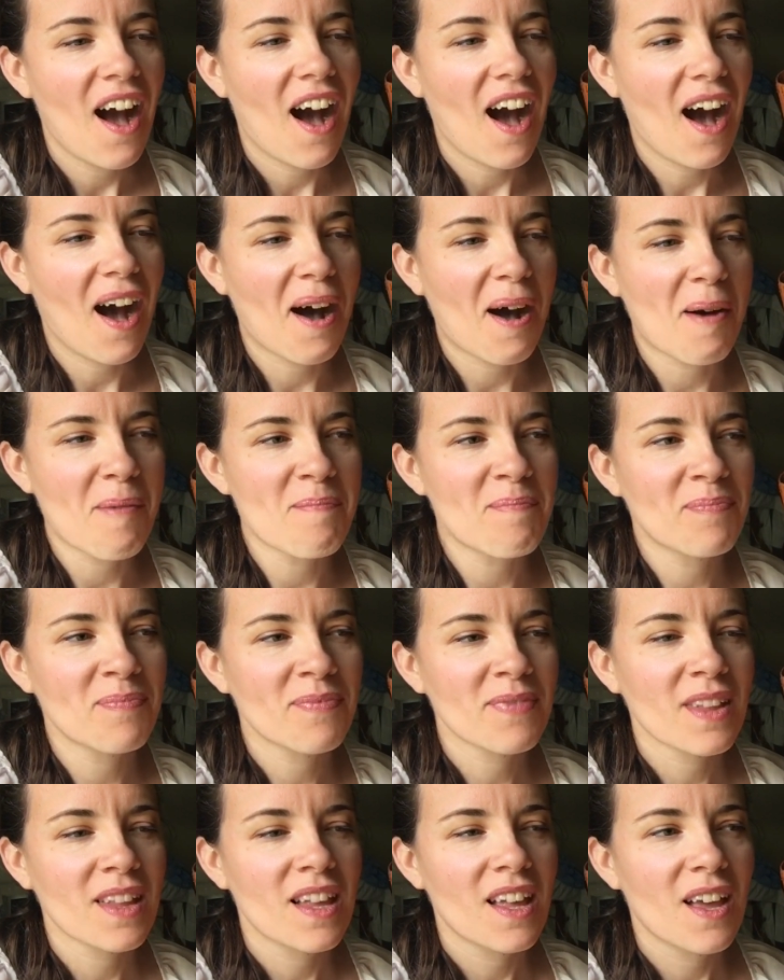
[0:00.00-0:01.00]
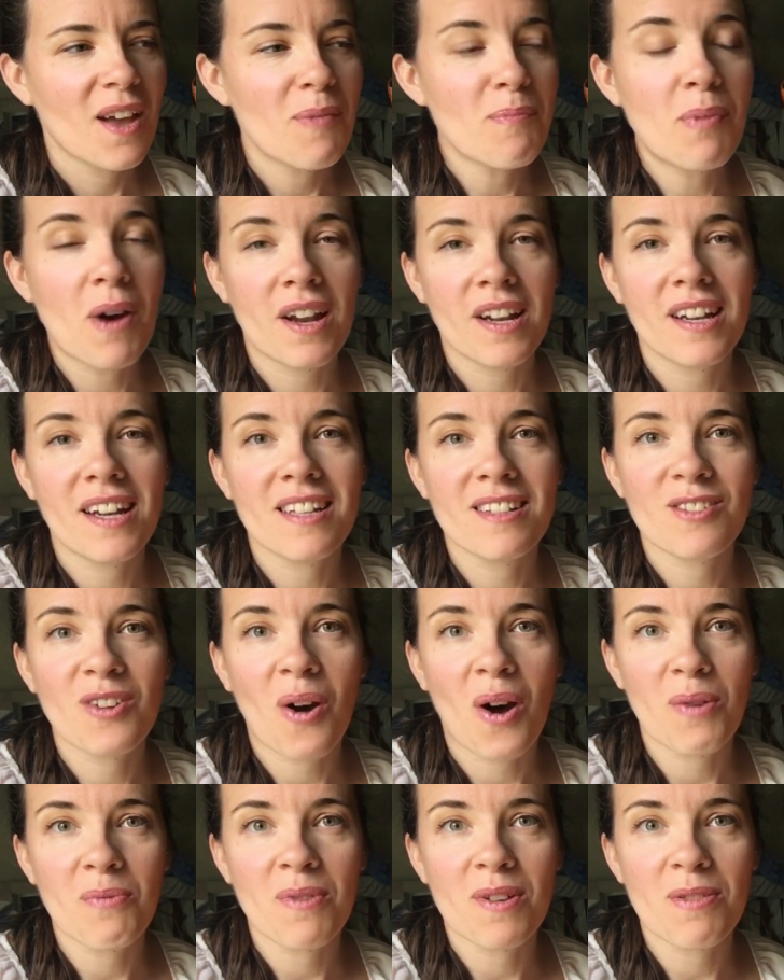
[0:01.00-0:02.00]
but it has
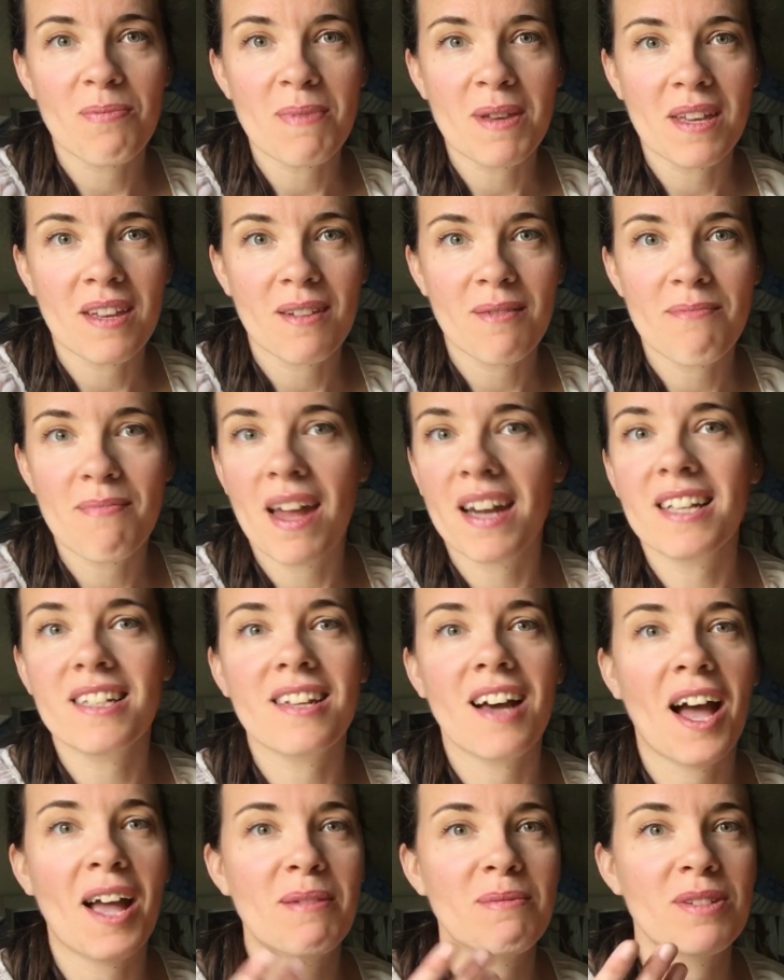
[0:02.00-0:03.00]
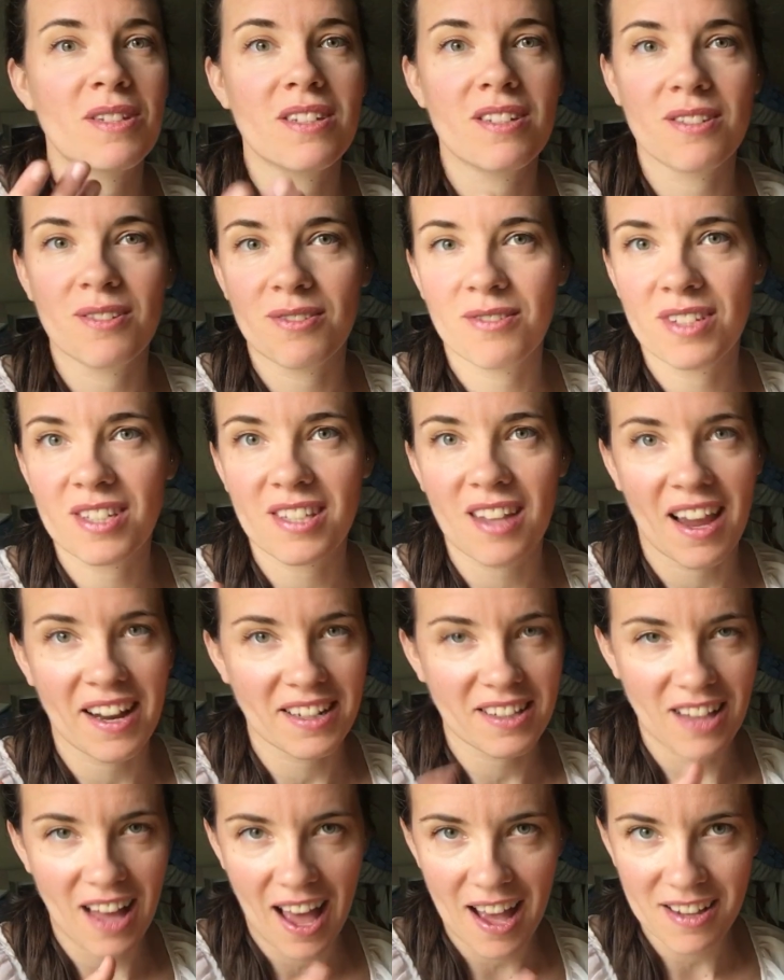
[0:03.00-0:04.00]
gone with me many times to design
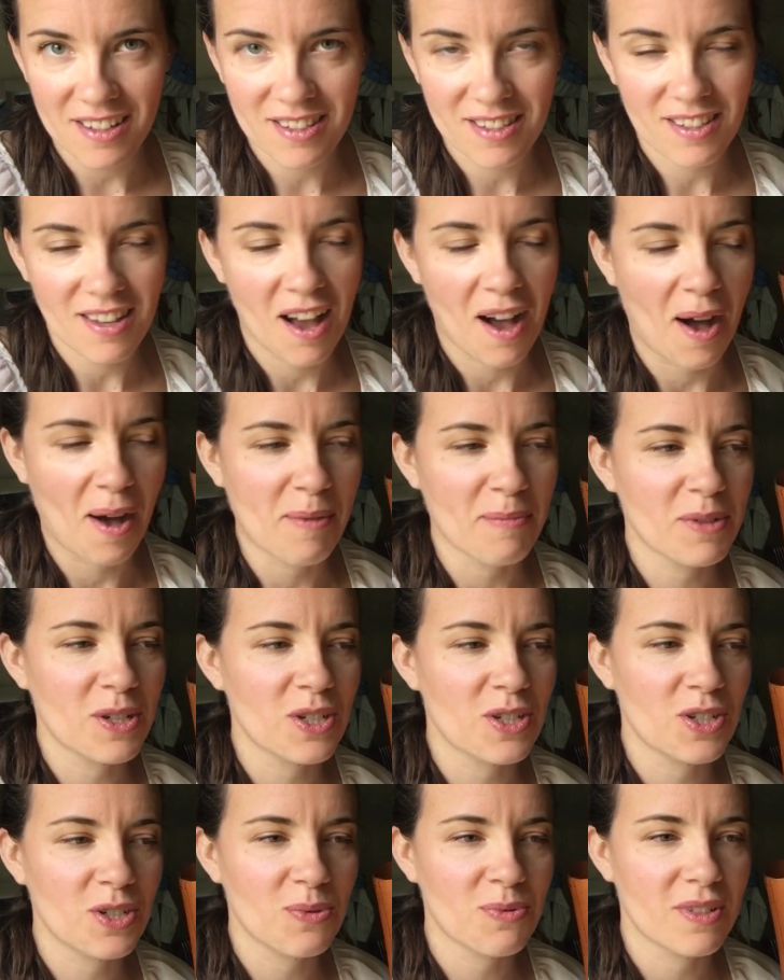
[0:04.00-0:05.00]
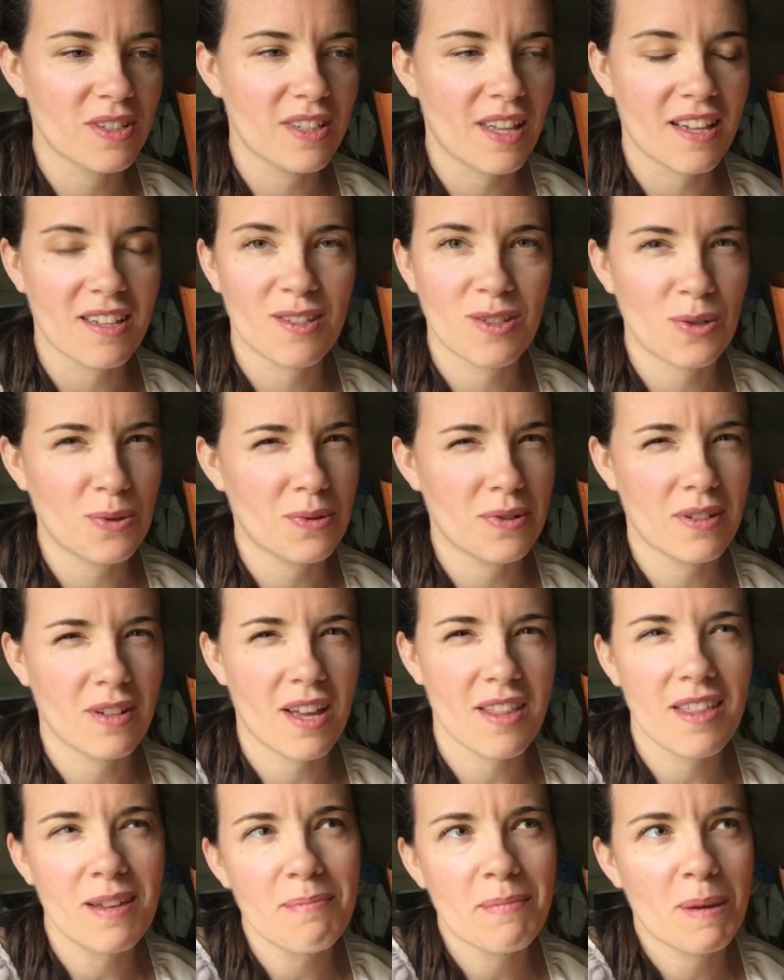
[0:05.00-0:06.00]
class, because she was a student, I
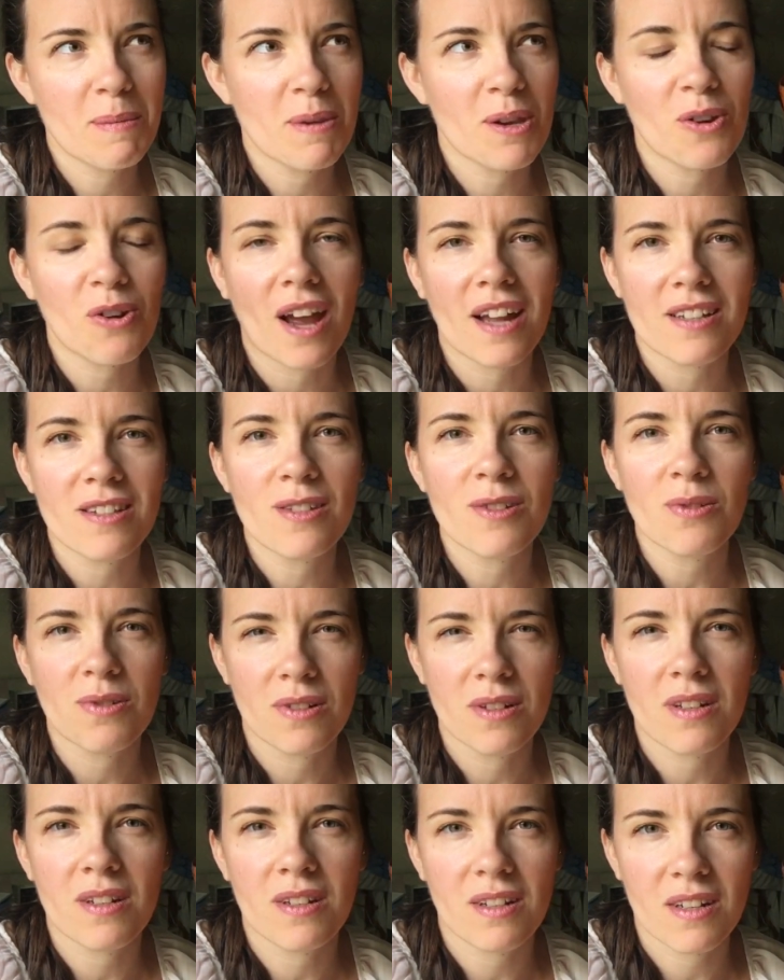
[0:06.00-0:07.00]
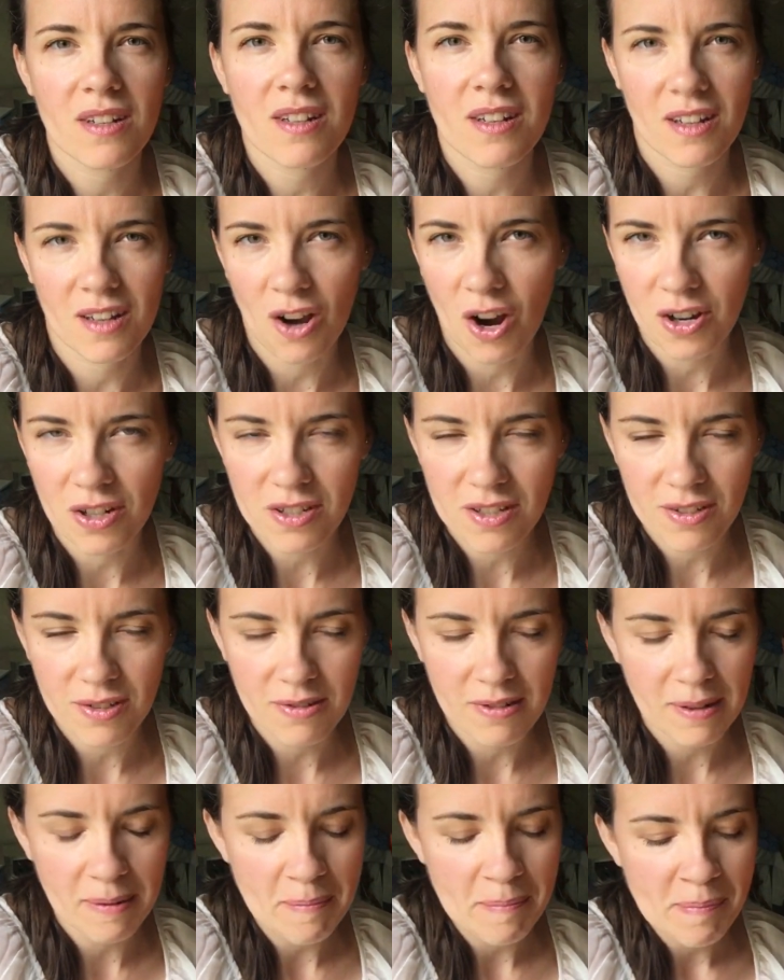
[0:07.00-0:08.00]
think maybe a grad student, an art
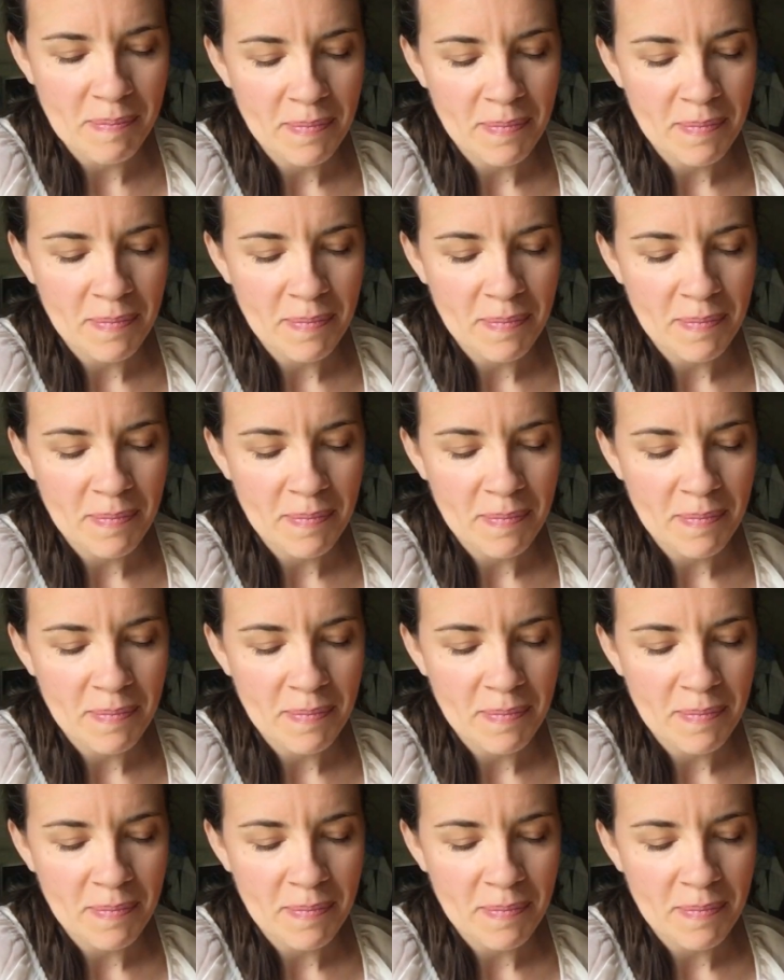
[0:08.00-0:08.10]
student.